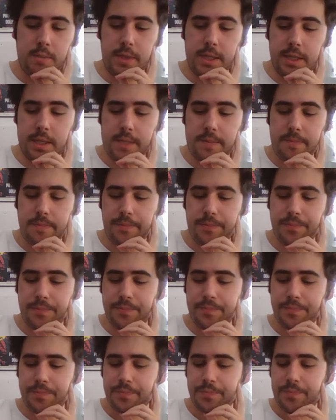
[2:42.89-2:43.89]
but
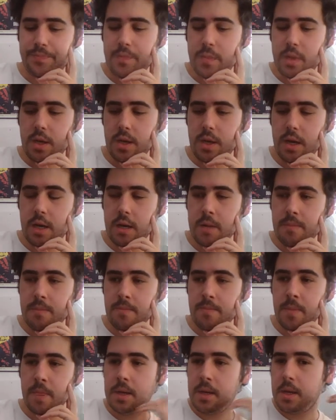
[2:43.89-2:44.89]

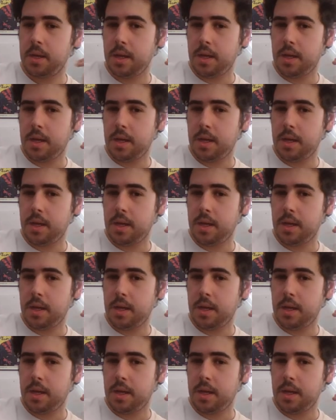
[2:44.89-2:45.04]
um,